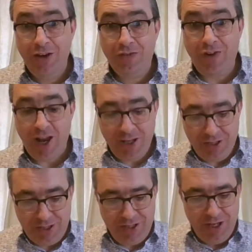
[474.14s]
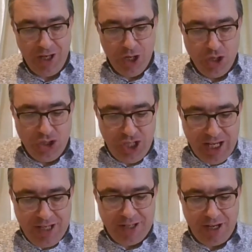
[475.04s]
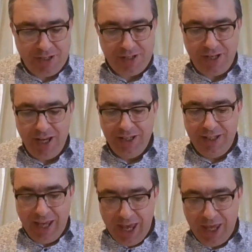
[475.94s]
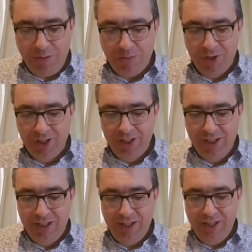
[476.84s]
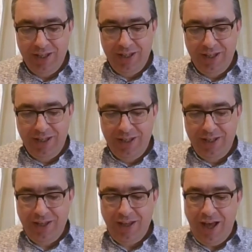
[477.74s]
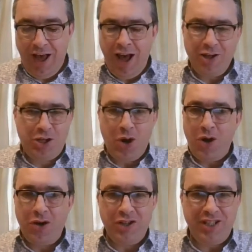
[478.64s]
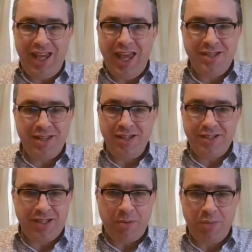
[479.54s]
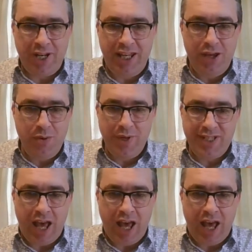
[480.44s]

Friends, Jesus came. Our God isn't somebody who is